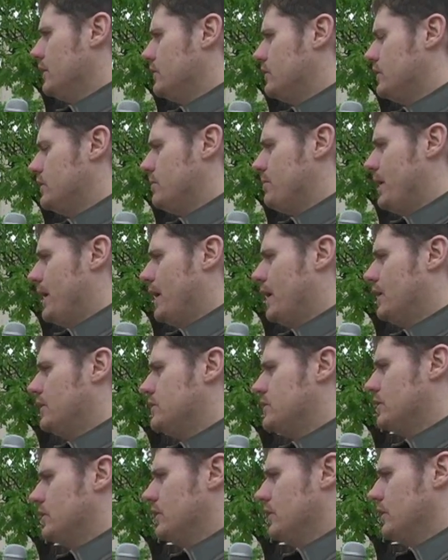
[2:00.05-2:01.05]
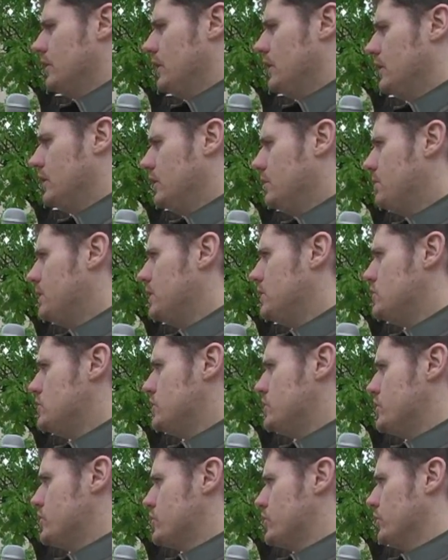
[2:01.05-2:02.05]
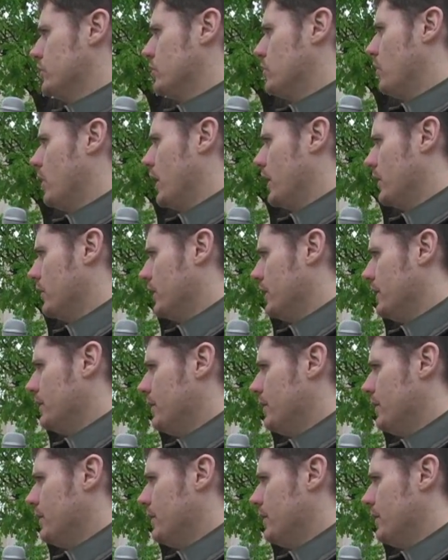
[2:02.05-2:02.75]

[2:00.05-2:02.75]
to demand an independent judicial inquiry